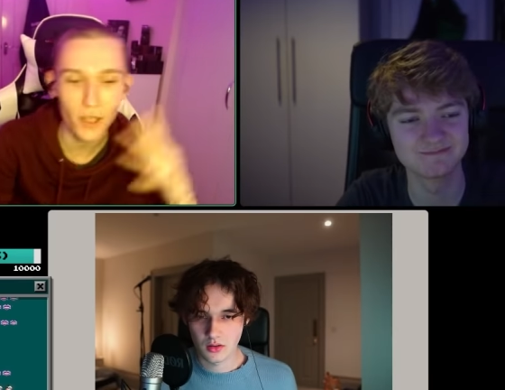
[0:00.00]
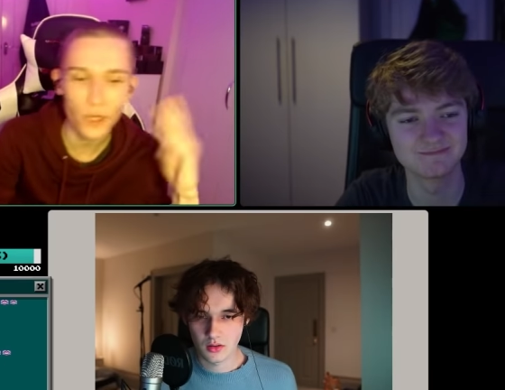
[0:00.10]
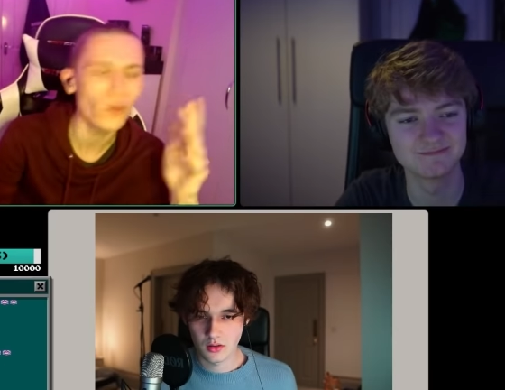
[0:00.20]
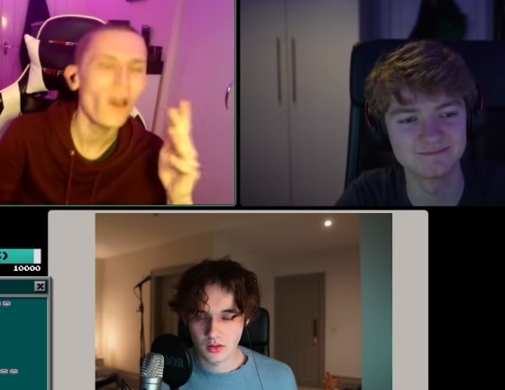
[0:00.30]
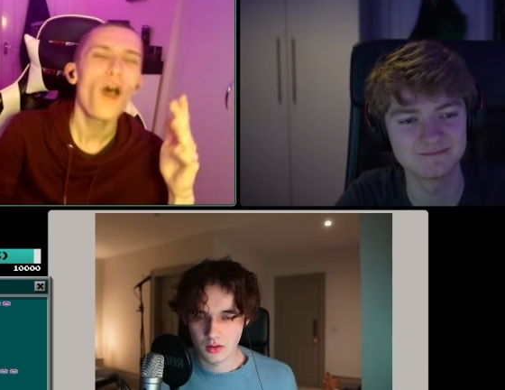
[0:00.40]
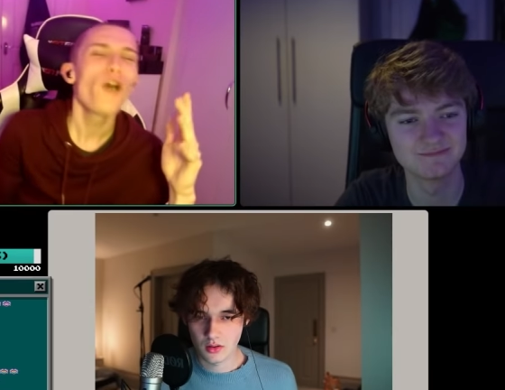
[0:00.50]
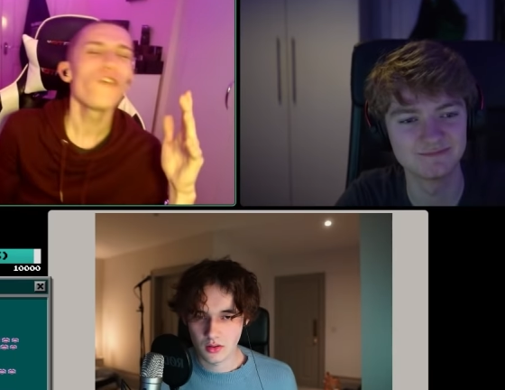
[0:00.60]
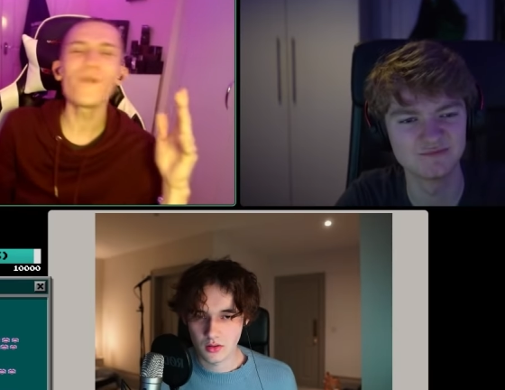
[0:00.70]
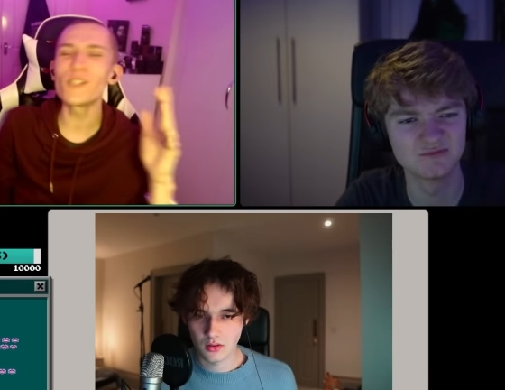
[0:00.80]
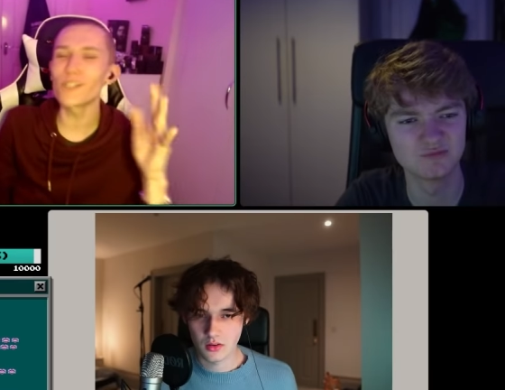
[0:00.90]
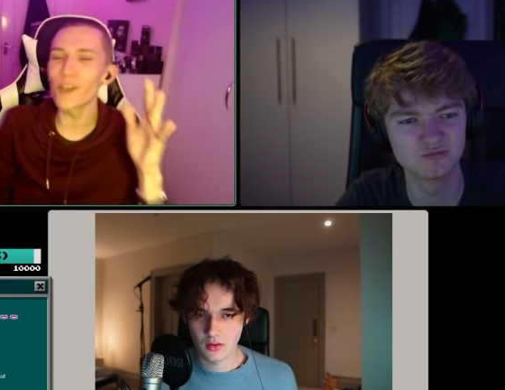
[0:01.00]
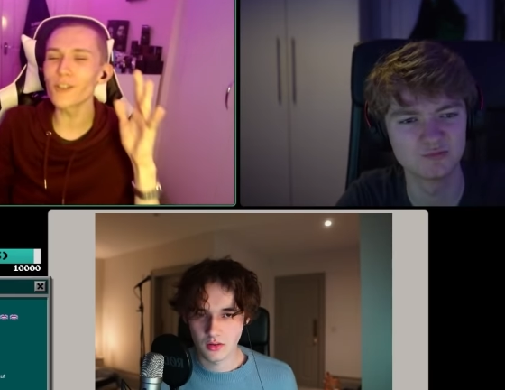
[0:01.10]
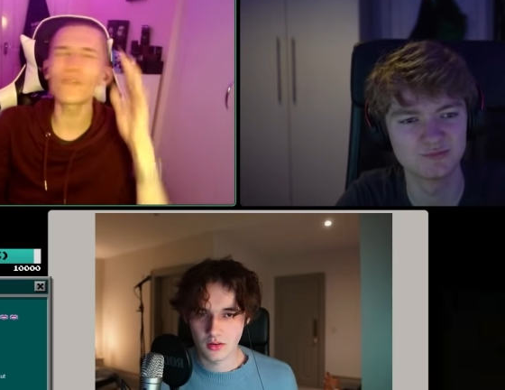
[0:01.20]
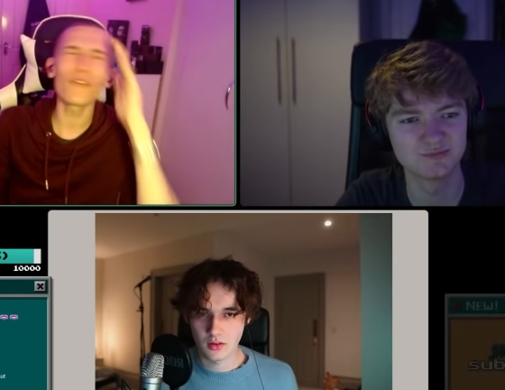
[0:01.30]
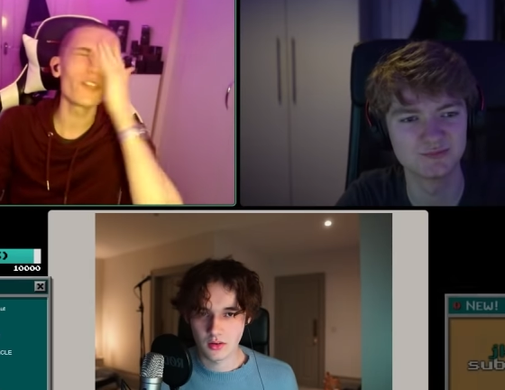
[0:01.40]
Speaker 1: You you've been
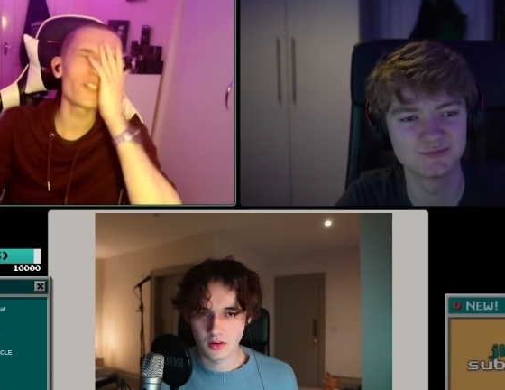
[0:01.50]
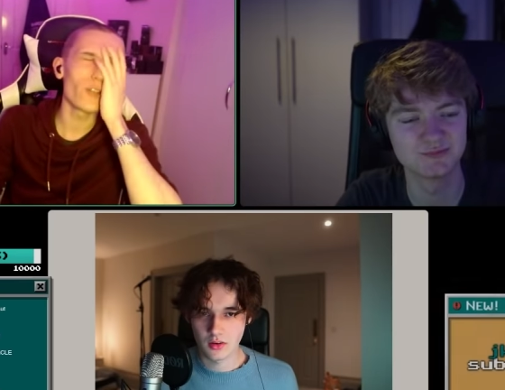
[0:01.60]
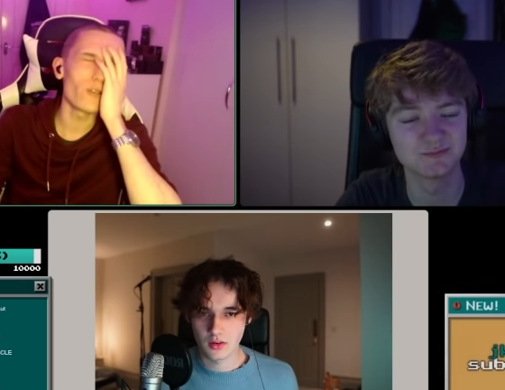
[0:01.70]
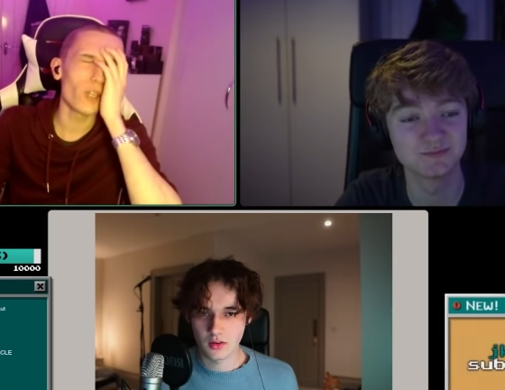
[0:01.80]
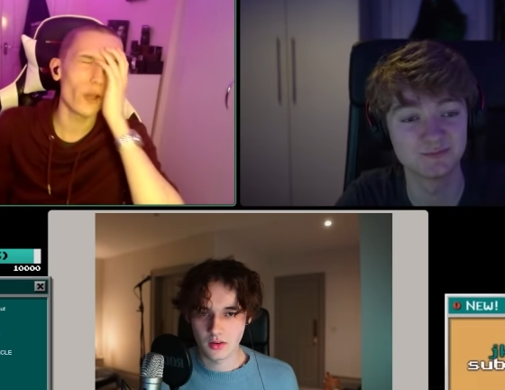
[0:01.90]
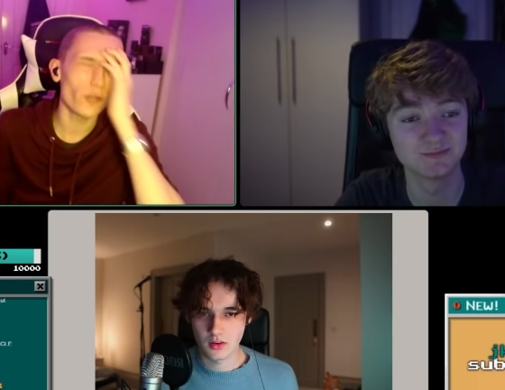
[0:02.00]
searching for an excuse to go to